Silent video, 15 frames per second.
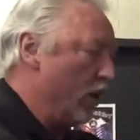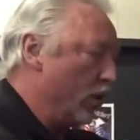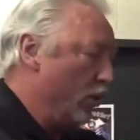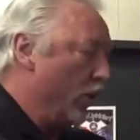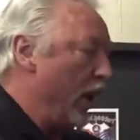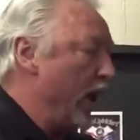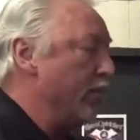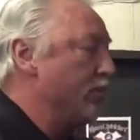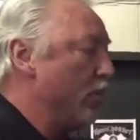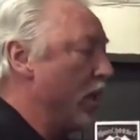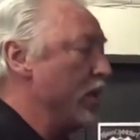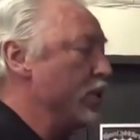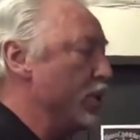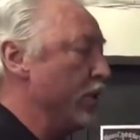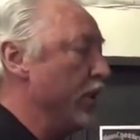create
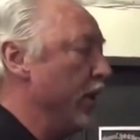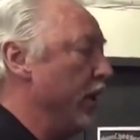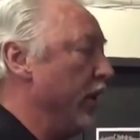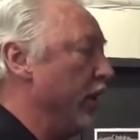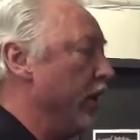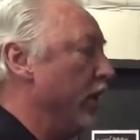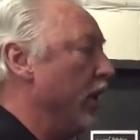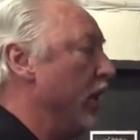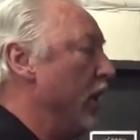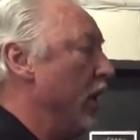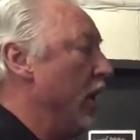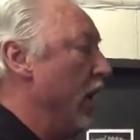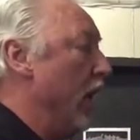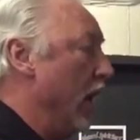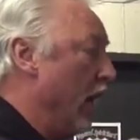pressure here,
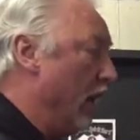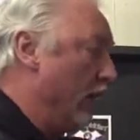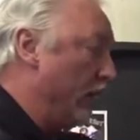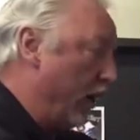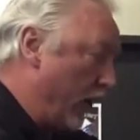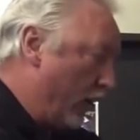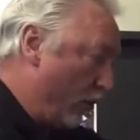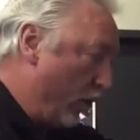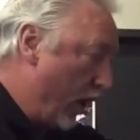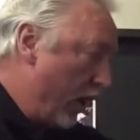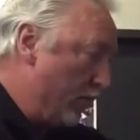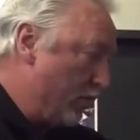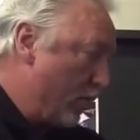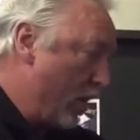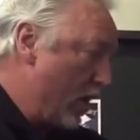and as I
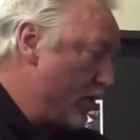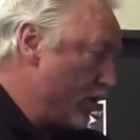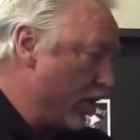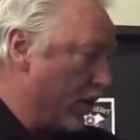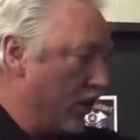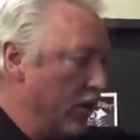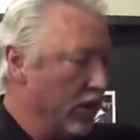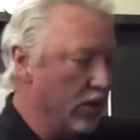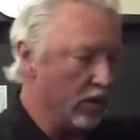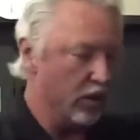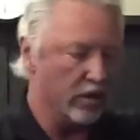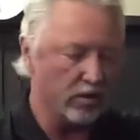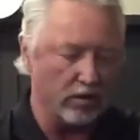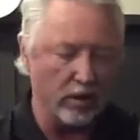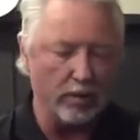create pressure,
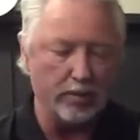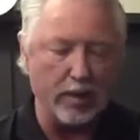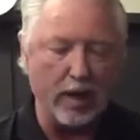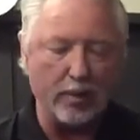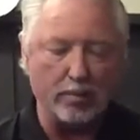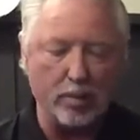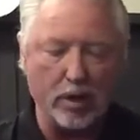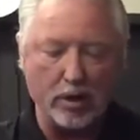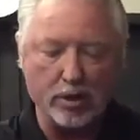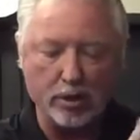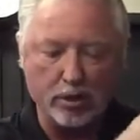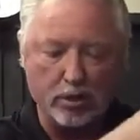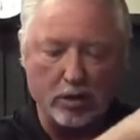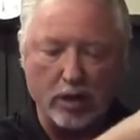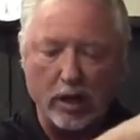slip that
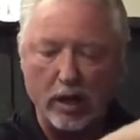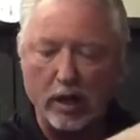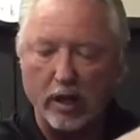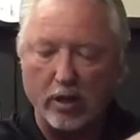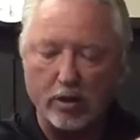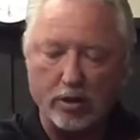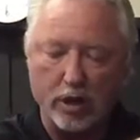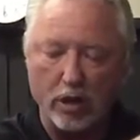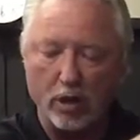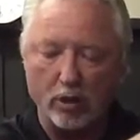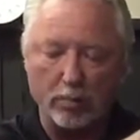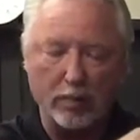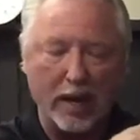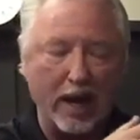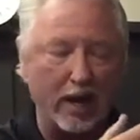pressure so that energy
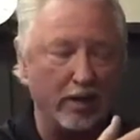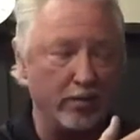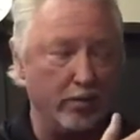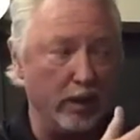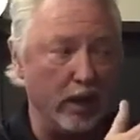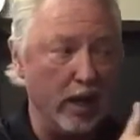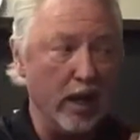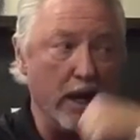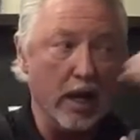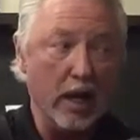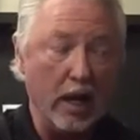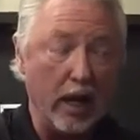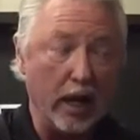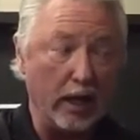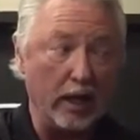goes past me.
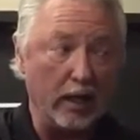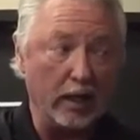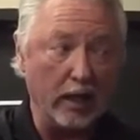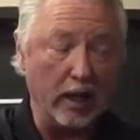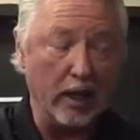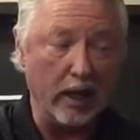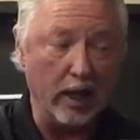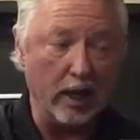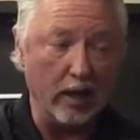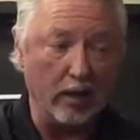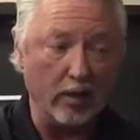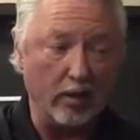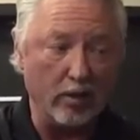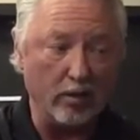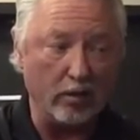I get the hit
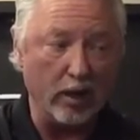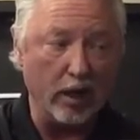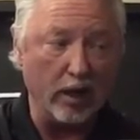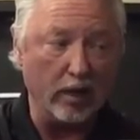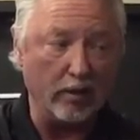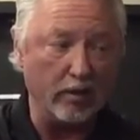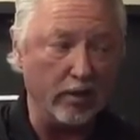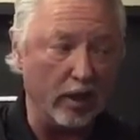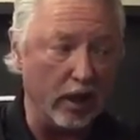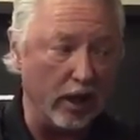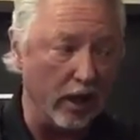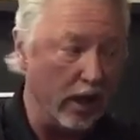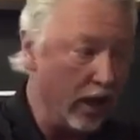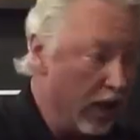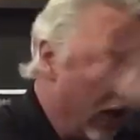right inside.